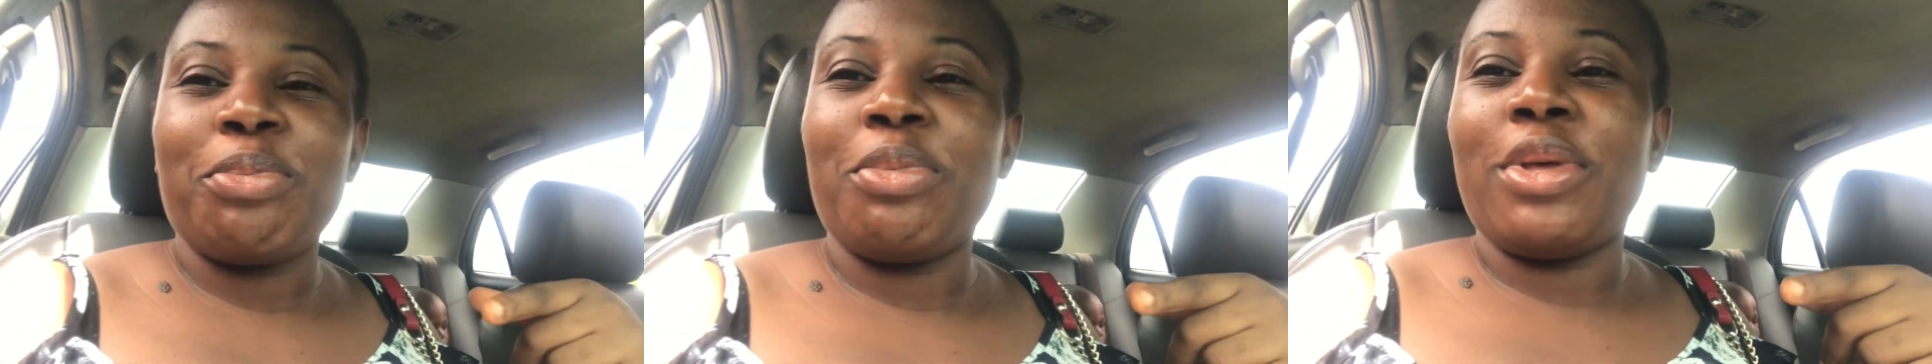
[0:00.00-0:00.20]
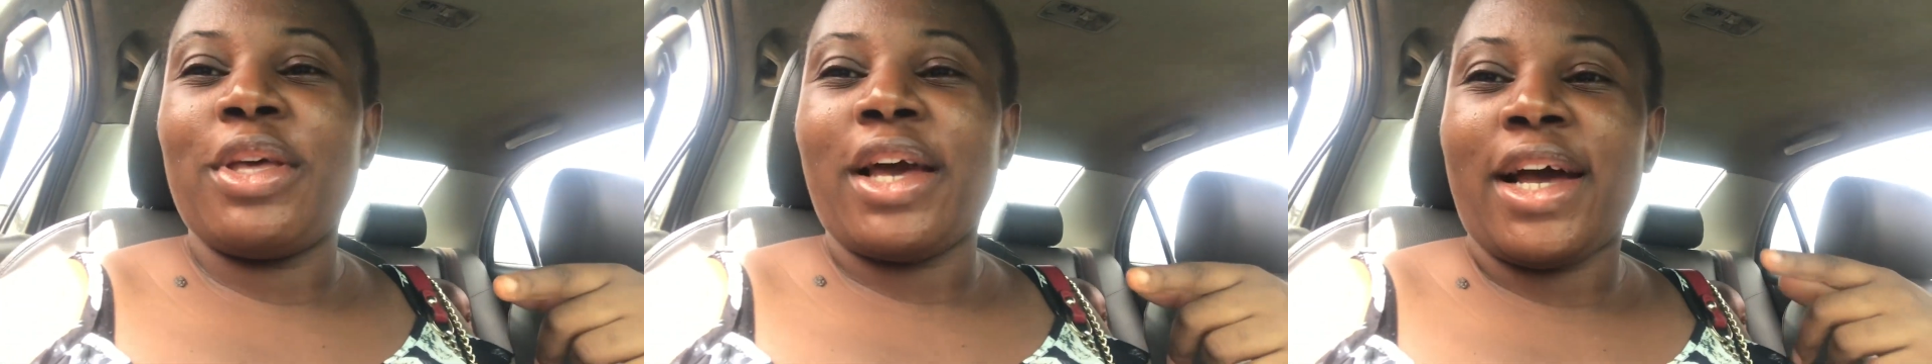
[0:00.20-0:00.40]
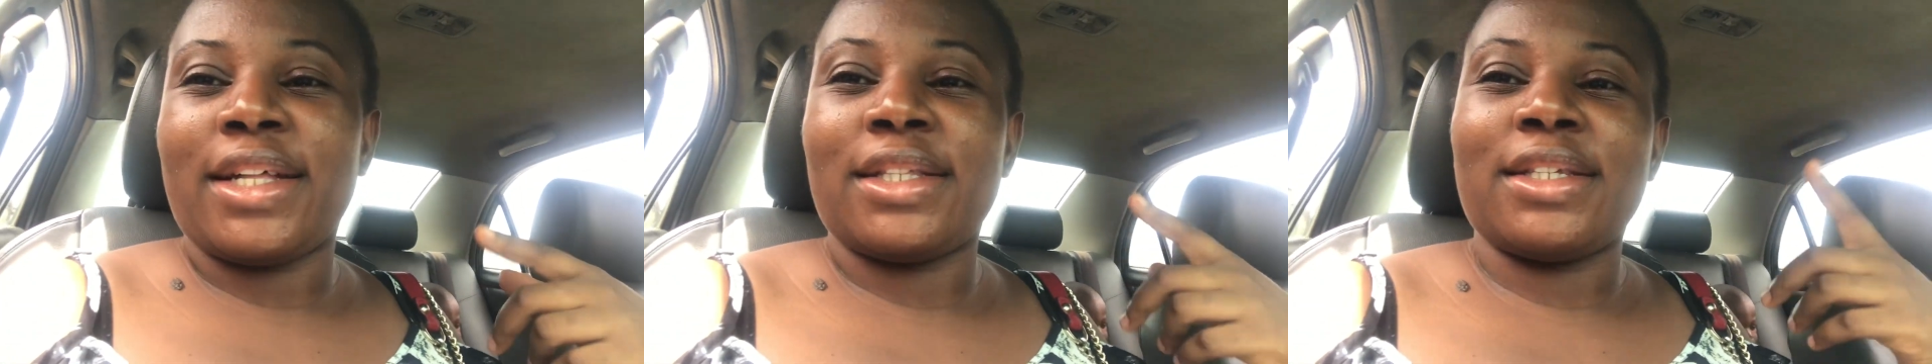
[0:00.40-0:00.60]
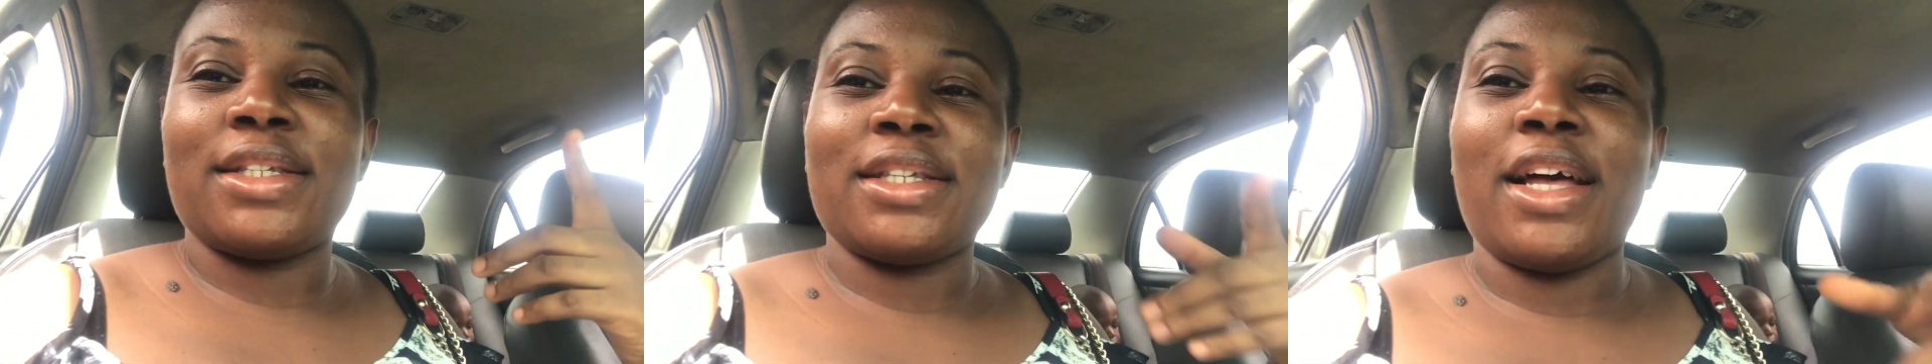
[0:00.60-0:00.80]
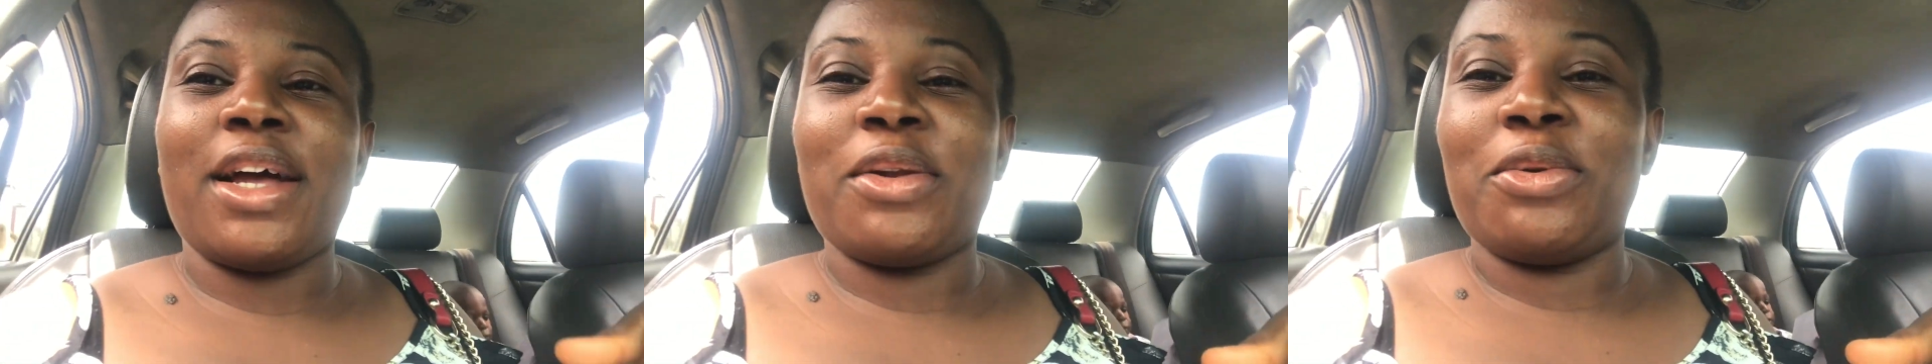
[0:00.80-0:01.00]
me at the
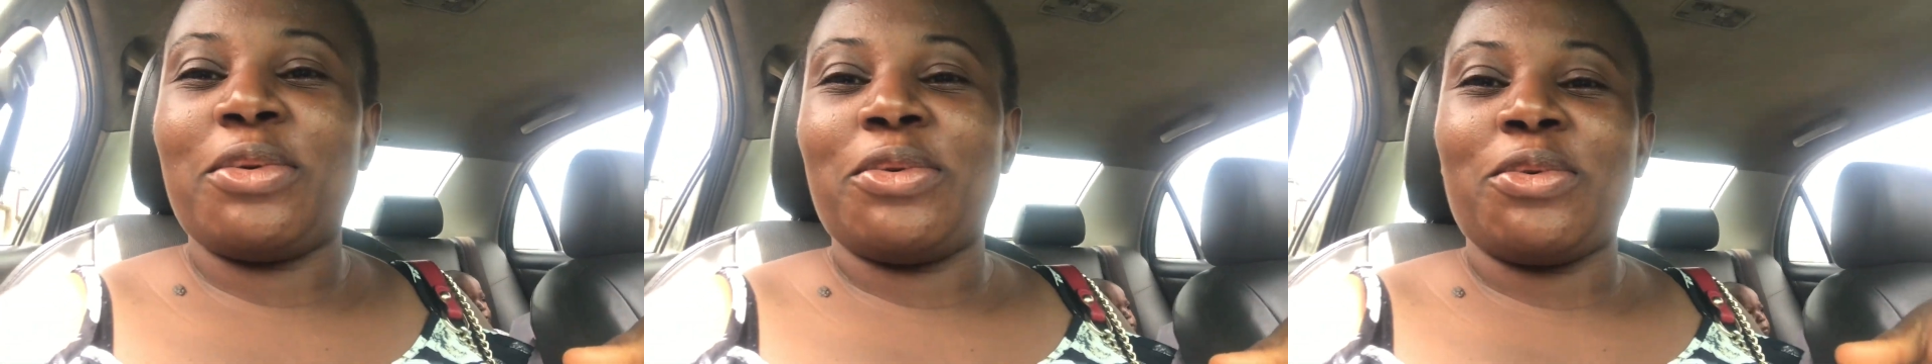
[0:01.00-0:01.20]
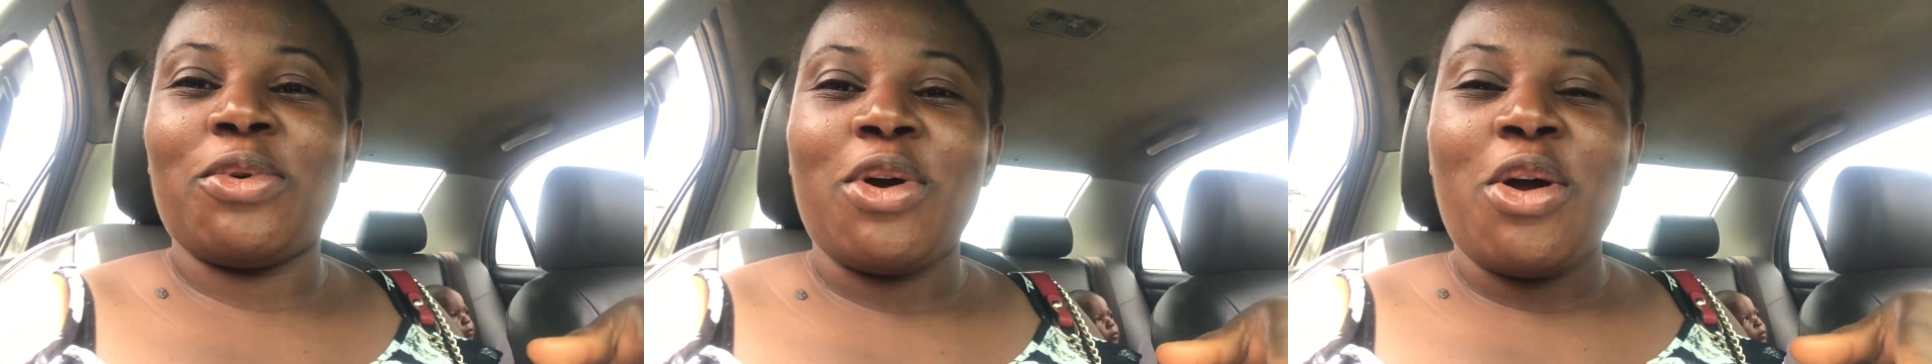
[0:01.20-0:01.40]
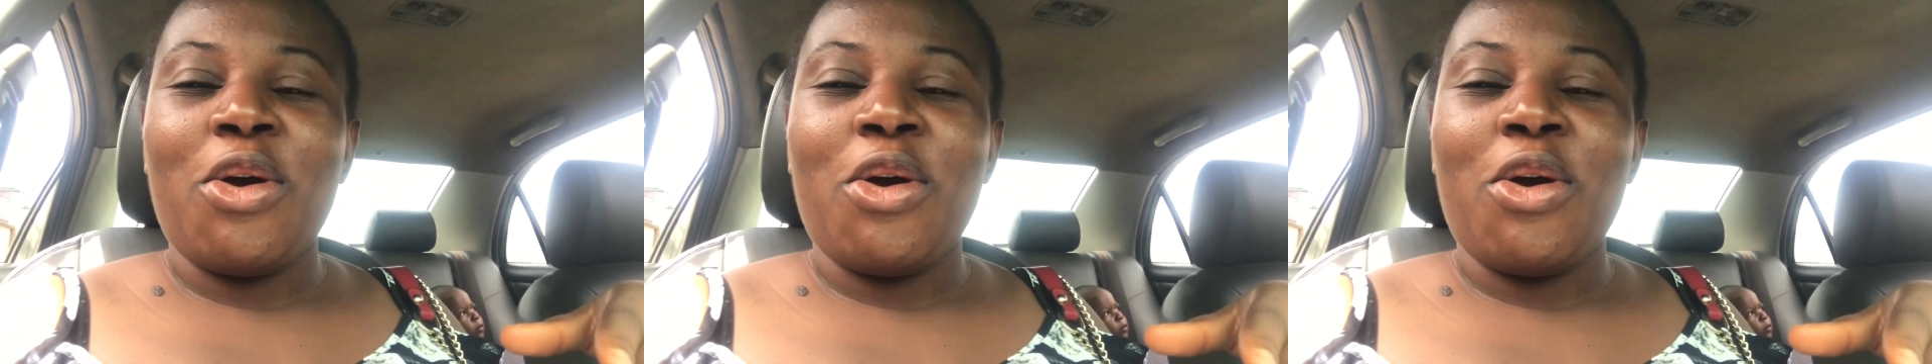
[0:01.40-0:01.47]
salon